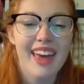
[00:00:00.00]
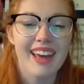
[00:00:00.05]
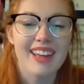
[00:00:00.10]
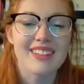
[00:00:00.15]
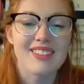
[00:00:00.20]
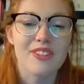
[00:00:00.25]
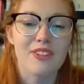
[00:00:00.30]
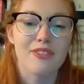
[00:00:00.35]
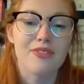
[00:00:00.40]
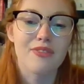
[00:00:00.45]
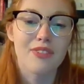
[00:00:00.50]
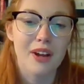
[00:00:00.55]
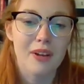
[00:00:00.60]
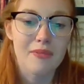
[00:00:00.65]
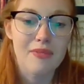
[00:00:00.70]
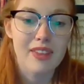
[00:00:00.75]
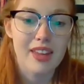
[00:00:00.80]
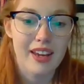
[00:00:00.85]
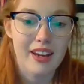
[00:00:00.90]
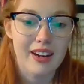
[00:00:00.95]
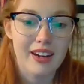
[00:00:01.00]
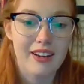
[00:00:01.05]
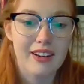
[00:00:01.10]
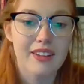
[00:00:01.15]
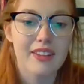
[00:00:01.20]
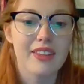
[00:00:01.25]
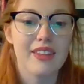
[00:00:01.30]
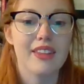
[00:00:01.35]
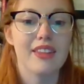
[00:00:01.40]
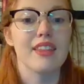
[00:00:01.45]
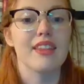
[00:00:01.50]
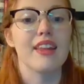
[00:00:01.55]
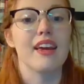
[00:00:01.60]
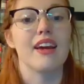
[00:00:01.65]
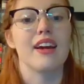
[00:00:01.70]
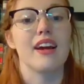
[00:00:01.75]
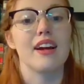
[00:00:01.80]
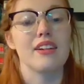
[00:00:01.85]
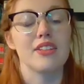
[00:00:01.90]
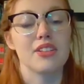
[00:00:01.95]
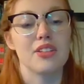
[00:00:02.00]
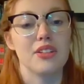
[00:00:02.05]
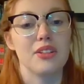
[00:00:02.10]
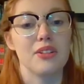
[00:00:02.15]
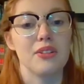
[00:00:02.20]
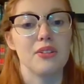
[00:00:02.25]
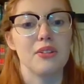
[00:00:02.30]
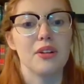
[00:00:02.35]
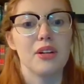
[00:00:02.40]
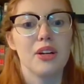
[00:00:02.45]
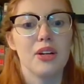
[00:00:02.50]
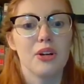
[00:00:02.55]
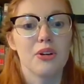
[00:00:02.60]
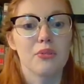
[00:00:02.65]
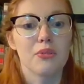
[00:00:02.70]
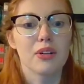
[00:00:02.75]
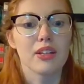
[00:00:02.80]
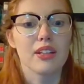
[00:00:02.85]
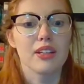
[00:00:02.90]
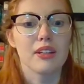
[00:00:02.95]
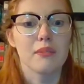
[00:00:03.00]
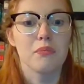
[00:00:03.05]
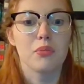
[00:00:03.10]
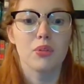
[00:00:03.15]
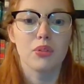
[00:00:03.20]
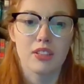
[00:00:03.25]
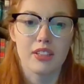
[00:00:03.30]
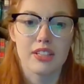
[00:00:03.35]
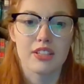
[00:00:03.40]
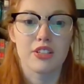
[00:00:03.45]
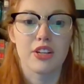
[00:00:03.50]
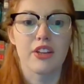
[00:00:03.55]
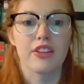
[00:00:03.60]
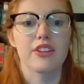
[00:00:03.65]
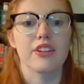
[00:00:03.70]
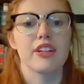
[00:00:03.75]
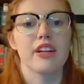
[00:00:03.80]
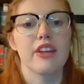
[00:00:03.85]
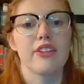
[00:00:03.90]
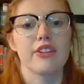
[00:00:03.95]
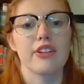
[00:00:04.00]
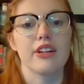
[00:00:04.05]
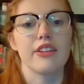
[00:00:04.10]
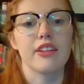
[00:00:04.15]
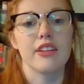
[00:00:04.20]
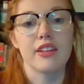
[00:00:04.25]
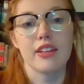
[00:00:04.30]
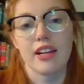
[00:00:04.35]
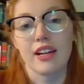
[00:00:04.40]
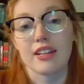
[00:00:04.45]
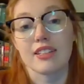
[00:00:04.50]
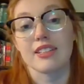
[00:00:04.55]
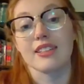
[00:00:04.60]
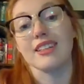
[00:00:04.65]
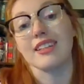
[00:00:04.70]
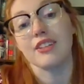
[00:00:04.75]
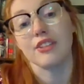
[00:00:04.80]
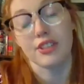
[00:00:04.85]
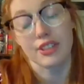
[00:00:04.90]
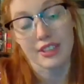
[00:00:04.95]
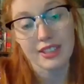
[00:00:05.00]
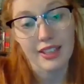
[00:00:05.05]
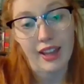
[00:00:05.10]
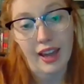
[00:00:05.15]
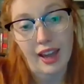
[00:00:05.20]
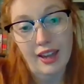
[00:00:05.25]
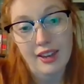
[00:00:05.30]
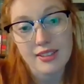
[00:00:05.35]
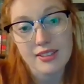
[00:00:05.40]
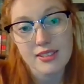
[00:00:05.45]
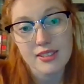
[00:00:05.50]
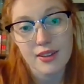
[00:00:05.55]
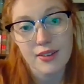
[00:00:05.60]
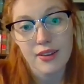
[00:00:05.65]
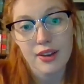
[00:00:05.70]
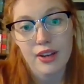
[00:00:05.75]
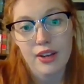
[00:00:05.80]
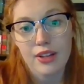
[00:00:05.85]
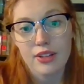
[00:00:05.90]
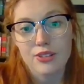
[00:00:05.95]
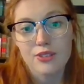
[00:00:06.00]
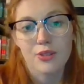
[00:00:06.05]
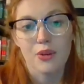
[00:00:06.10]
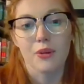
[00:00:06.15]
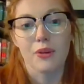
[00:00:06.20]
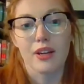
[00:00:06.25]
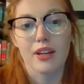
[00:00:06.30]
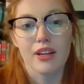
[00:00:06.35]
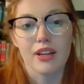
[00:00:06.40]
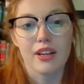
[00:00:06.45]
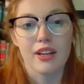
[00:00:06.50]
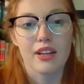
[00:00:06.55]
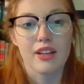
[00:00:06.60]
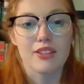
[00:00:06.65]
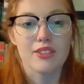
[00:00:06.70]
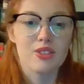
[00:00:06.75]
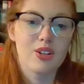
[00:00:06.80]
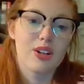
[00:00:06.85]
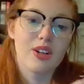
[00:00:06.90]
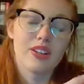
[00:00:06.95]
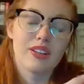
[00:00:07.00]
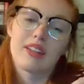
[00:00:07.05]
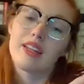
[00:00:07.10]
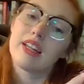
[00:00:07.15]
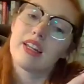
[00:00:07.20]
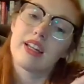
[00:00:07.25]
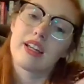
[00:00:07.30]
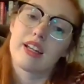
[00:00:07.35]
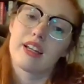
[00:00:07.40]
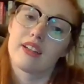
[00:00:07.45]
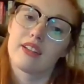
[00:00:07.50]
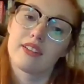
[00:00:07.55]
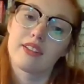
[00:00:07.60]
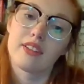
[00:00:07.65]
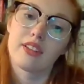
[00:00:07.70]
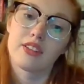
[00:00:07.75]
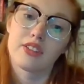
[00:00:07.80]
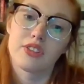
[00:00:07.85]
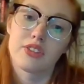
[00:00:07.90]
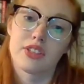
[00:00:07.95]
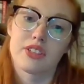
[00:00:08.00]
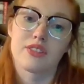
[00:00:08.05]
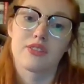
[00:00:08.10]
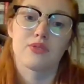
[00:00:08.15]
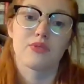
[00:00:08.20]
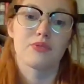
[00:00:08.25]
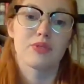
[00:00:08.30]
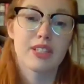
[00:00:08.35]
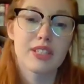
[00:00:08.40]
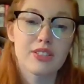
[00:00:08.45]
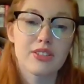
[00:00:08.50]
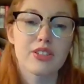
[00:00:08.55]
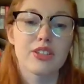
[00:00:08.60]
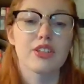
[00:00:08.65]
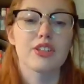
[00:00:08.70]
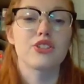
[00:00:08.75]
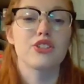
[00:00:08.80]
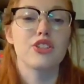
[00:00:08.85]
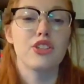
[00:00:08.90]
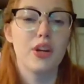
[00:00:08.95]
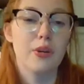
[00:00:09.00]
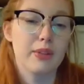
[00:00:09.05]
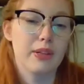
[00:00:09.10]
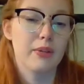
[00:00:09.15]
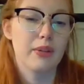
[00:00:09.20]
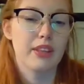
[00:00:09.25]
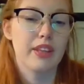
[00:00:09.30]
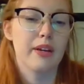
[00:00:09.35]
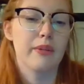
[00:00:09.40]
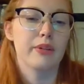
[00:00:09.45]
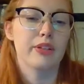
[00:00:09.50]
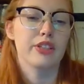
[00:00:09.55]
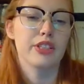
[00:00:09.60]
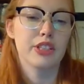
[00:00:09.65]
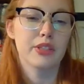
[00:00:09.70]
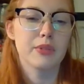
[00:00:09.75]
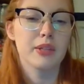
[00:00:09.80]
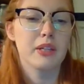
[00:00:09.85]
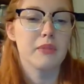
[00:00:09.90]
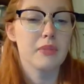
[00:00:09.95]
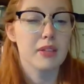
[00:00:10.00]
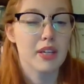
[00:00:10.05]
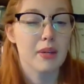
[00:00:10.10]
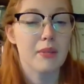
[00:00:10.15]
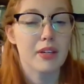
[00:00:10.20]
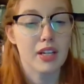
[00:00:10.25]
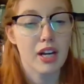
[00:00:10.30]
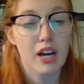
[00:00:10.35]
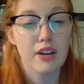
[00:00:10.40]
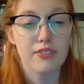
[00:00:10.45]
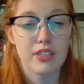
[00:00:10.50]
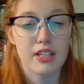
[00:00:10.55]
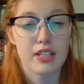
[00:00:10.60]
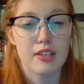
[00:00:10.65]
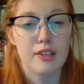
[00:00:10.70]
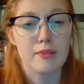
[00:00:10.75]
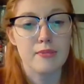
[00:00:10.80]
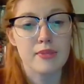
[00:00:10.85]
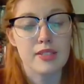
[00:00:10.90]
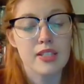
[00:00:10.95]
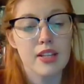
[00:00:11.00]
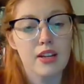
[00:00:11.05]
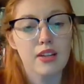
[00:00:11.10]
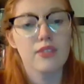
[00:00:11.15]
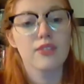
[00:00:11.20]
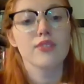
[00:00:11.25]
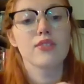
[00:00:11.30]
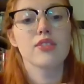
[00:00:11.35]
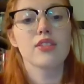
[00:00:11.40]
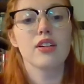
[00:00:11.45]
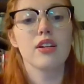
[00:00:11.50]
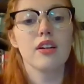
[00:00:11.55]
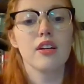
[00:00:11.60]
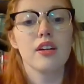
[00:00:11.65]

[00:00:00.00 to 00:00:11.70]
And so from there, they got to really pull each other together and then they got to lead their class. So it started leading just research, knowing what they were doing, becoming confident in themselves,